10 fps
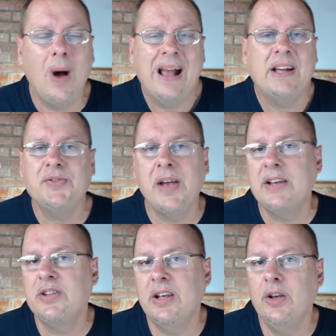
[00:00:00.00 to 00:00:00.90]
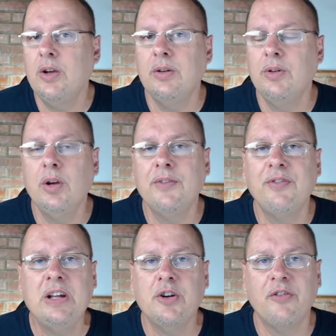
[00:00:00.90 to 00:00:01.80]
But why HVAC? You could you
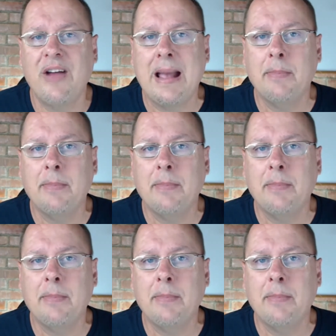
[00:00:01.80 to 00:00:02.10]
could feed your